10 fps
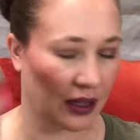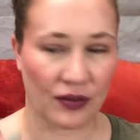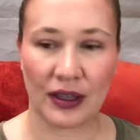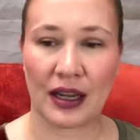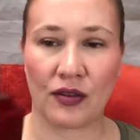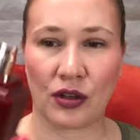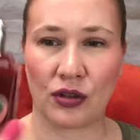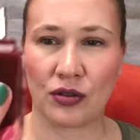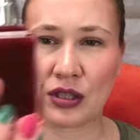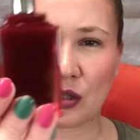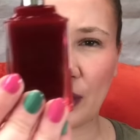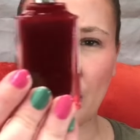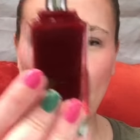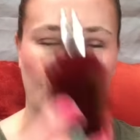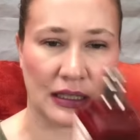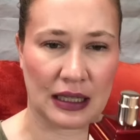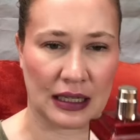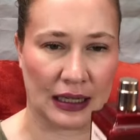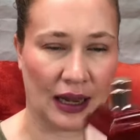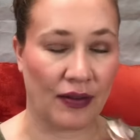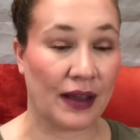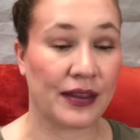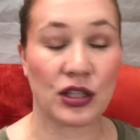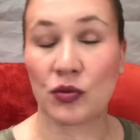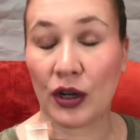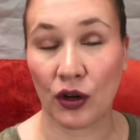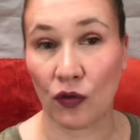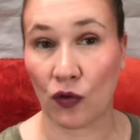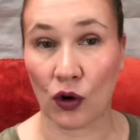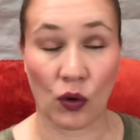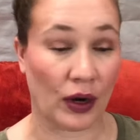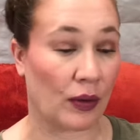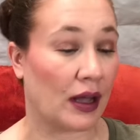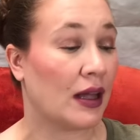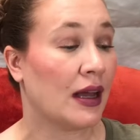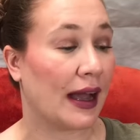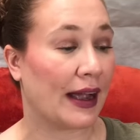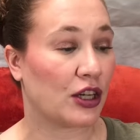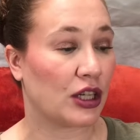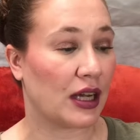feel like I've used quite a bit. I've had this one for quite a while. I actually